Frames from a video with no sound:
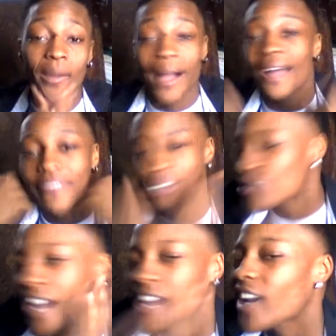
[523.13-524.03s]
my
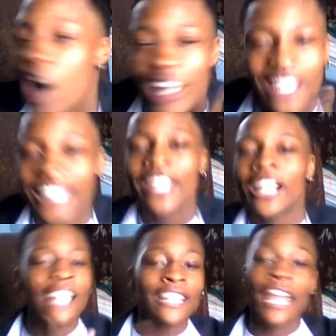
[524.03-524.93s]
facial hair and all in there
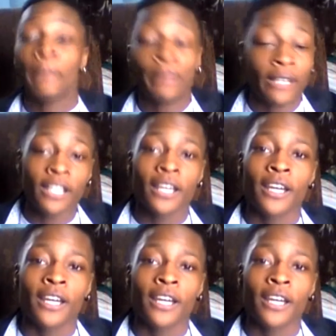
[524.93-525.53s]
like that, but